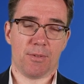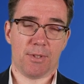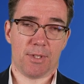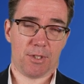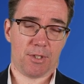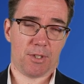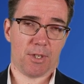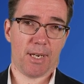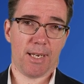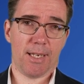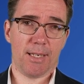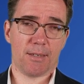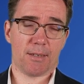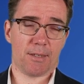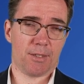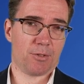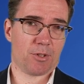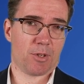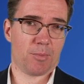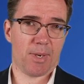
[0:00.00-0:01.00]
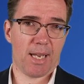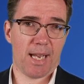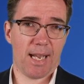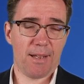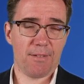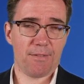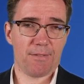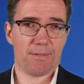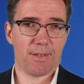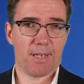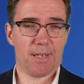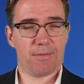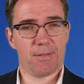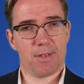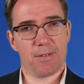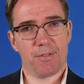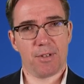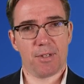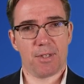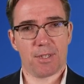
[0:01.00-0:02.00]
decide on your behalf, even
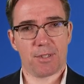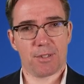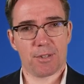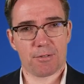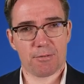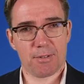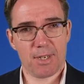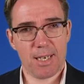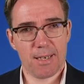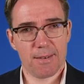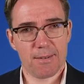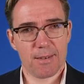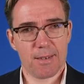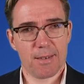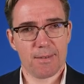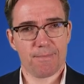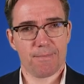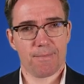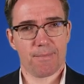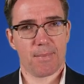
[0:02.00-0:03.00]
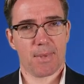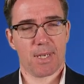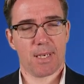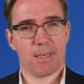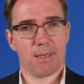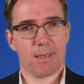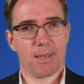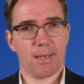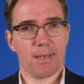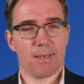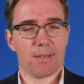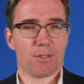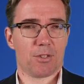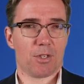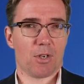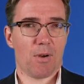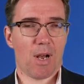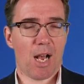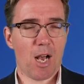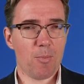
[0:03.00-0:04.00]
if you disagree?
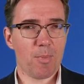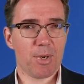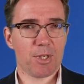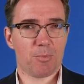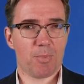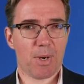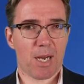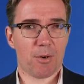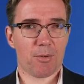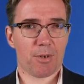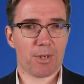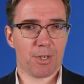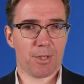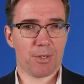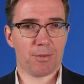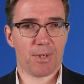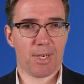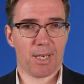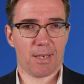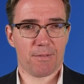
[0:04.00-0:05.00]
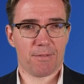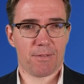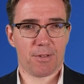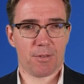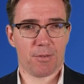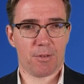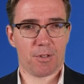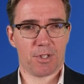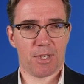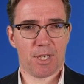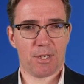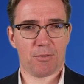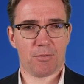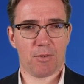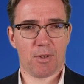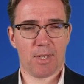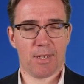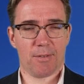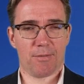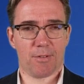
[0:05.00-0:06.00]
So how much power do you give to the
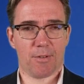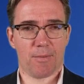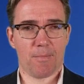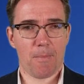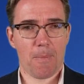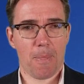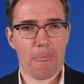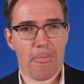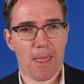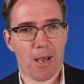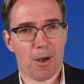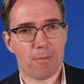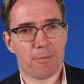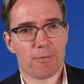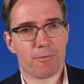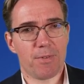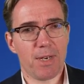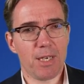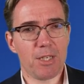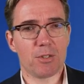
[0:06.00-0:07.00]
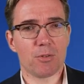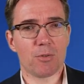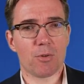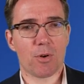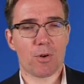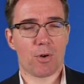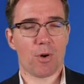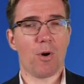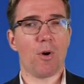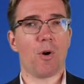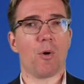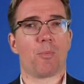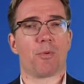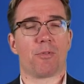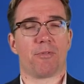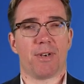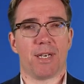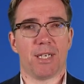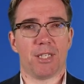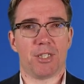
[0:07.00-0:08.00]
central level? Now, regional
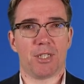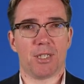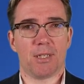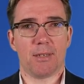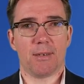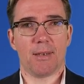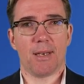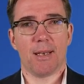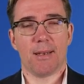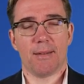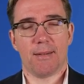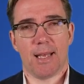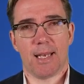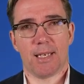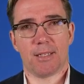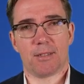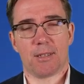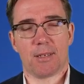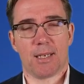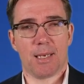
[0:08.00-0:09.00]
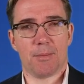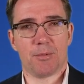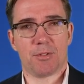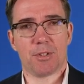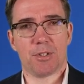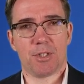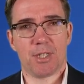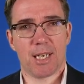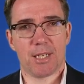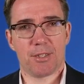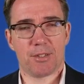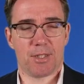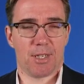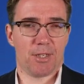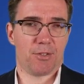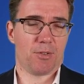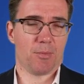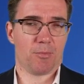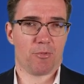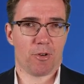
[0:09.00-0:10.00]
cooperation, as the name suggests,
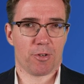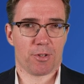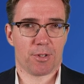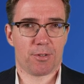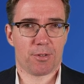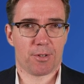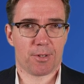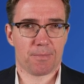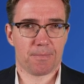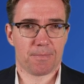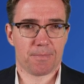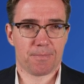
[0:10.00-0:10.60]
is the broader term.